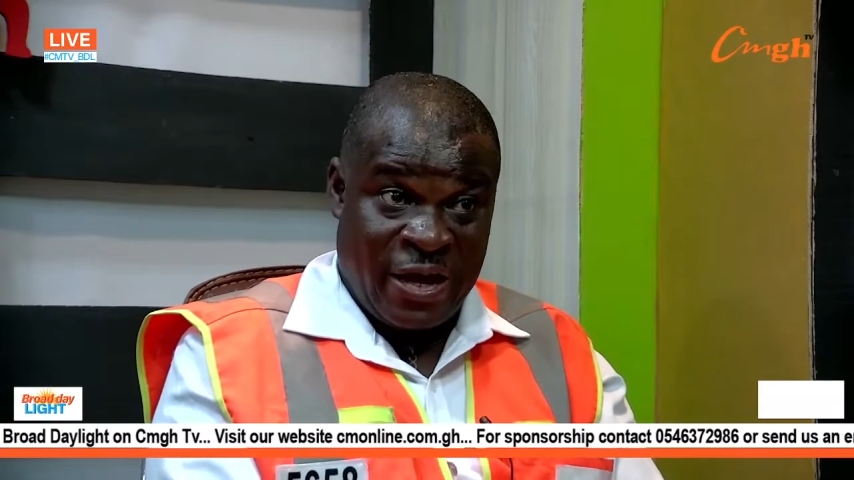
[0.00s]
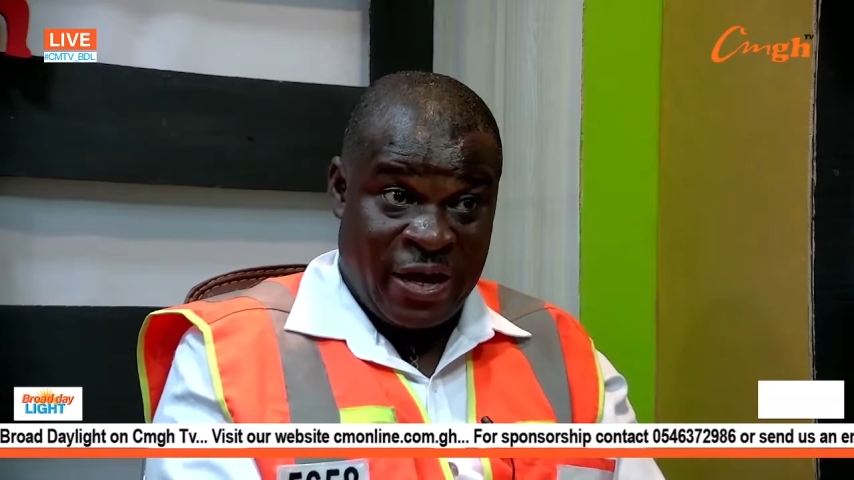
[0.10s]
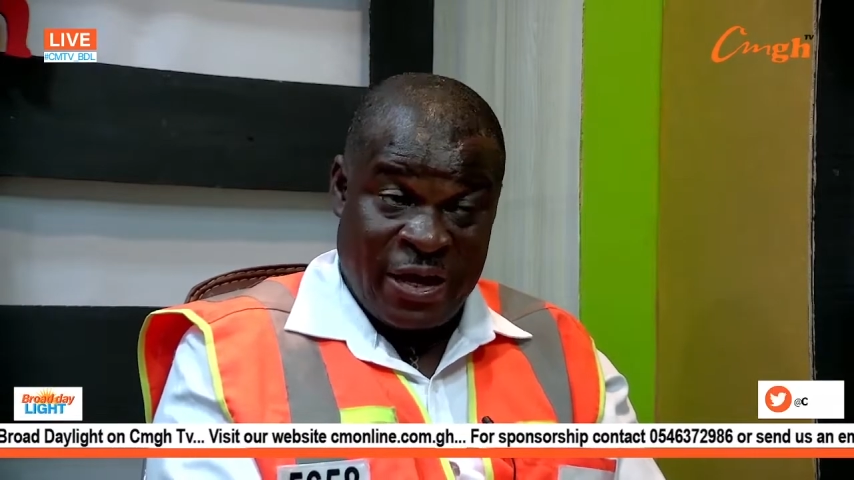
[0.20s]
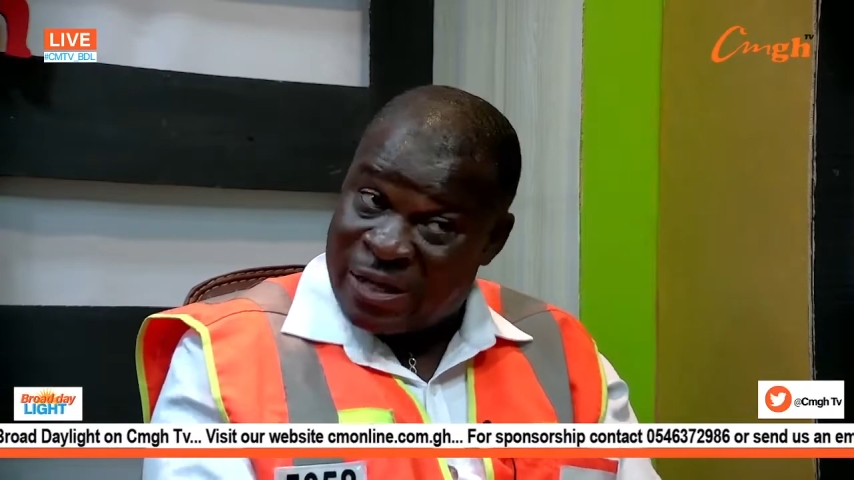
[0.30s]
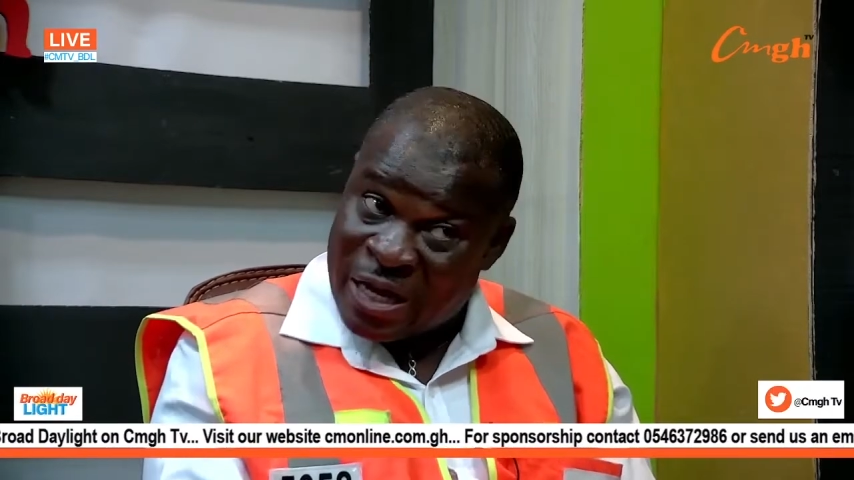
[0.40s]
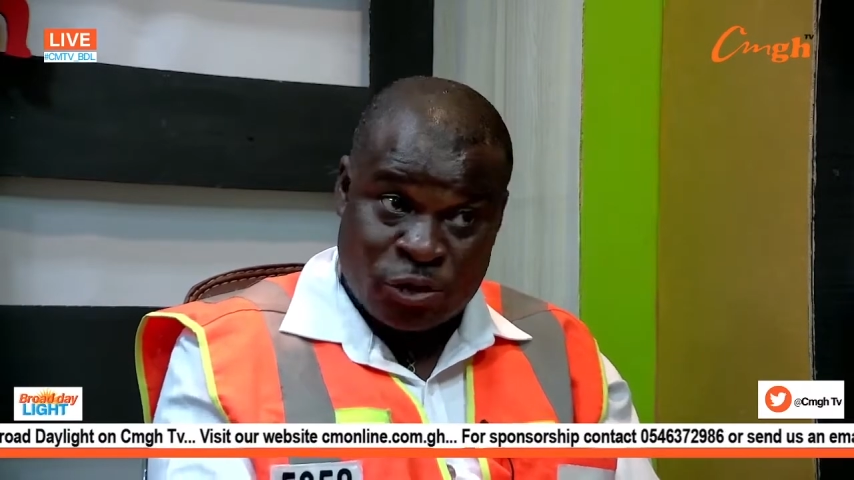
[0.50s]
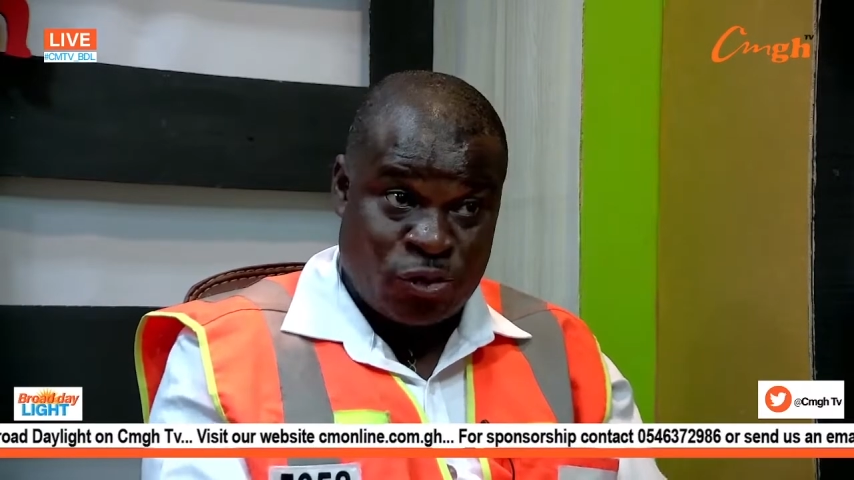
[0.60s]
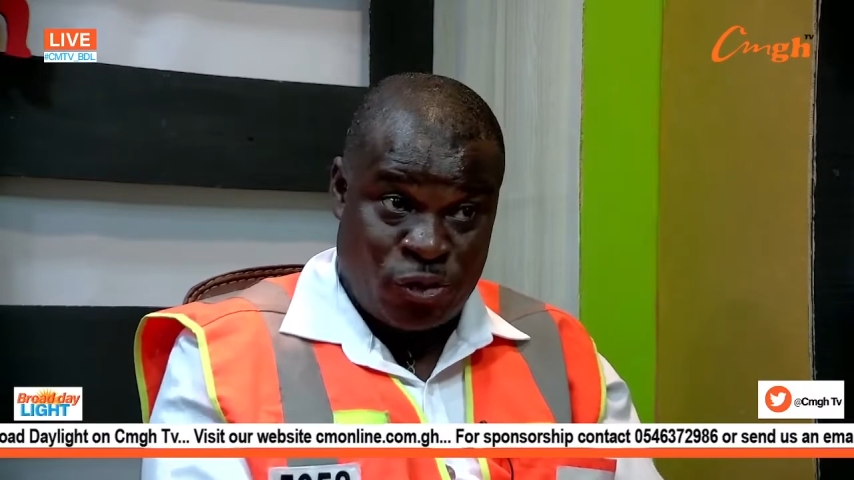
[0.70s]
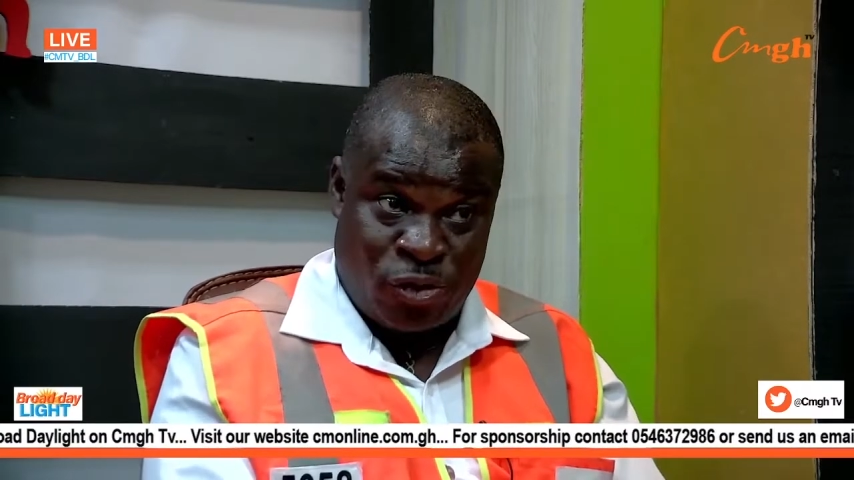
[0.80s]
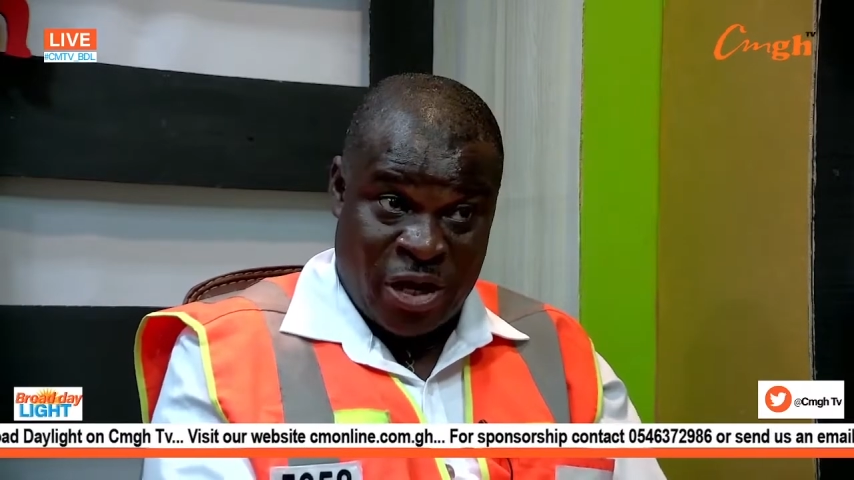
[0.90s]
it has to
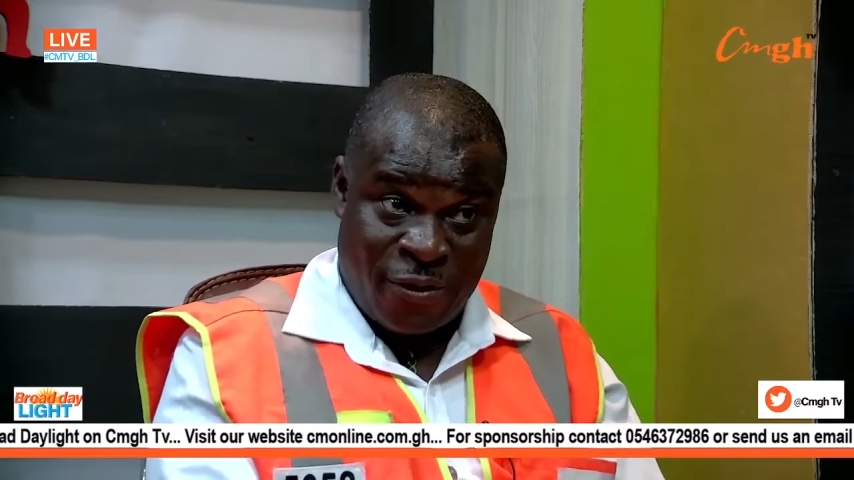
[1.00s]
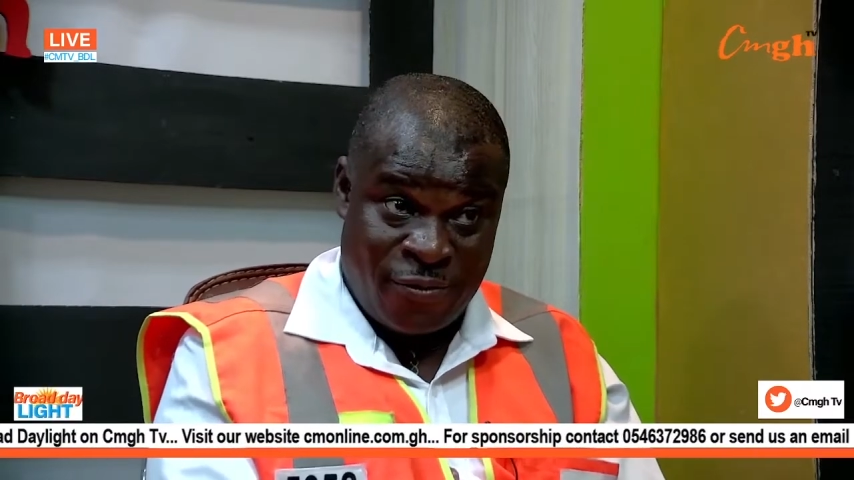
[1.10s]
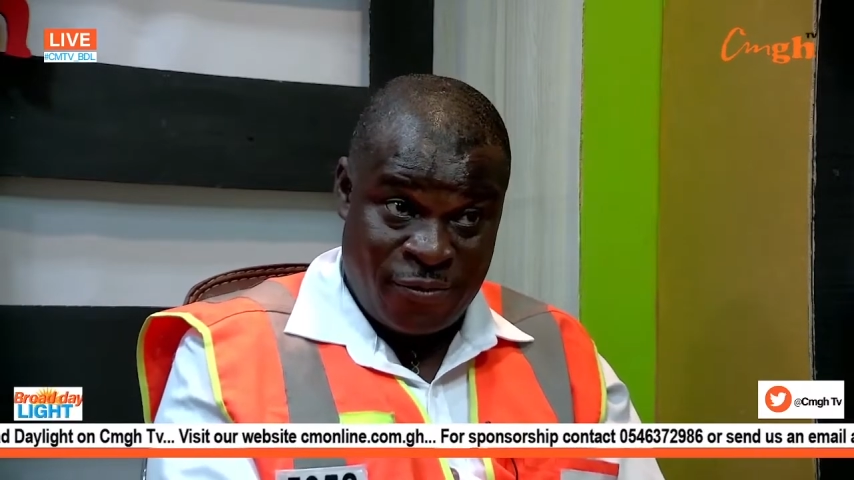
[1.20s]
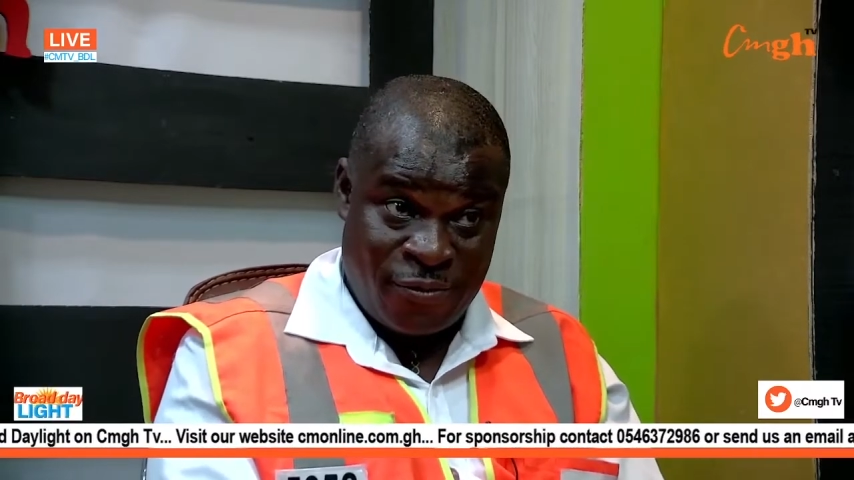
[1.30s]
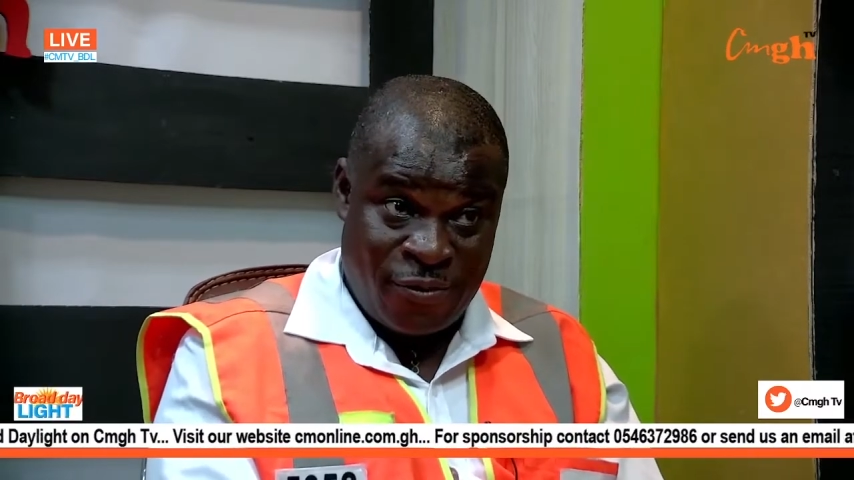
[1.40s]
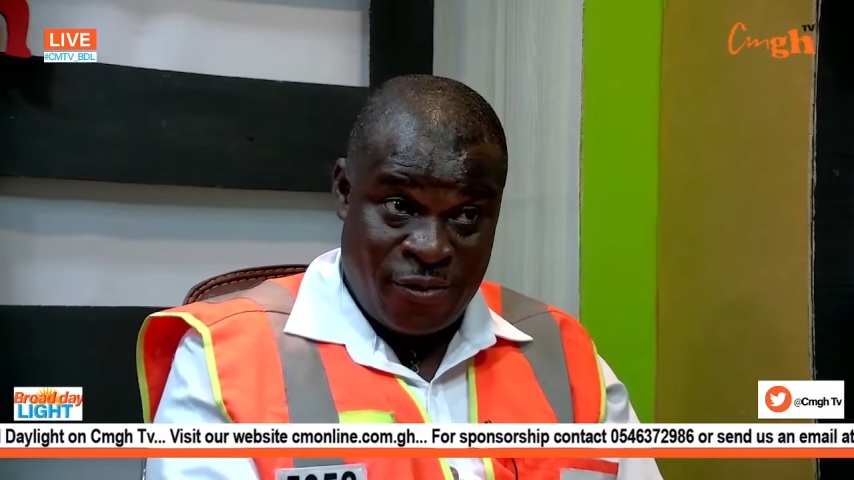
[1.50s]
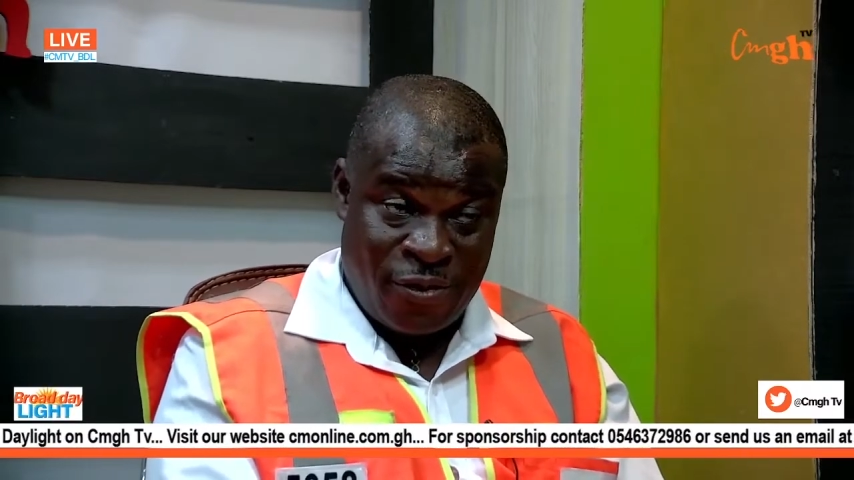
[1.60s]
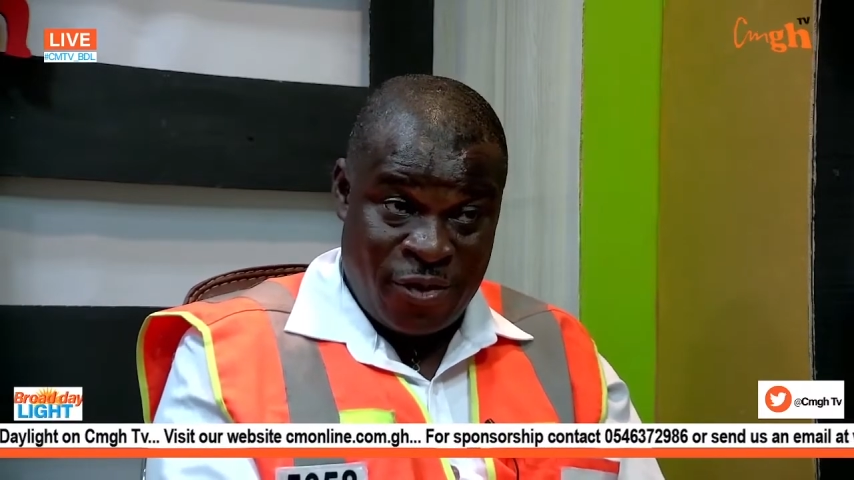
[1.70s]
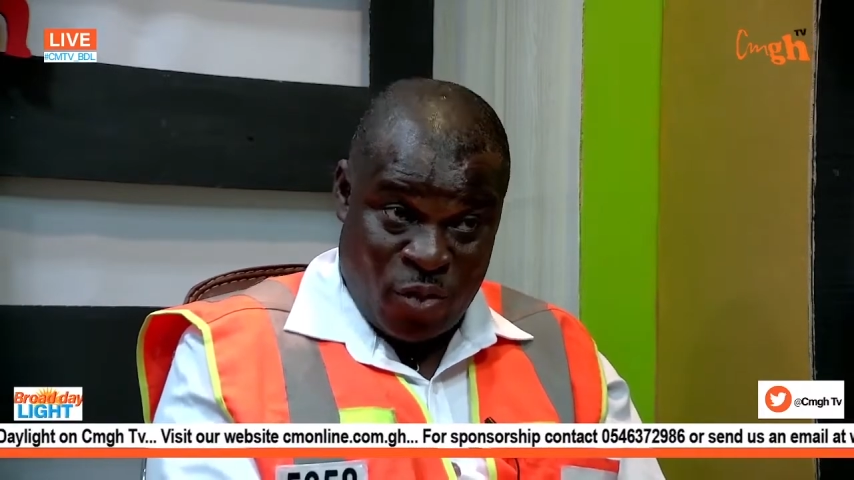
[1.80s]
go down. So eh,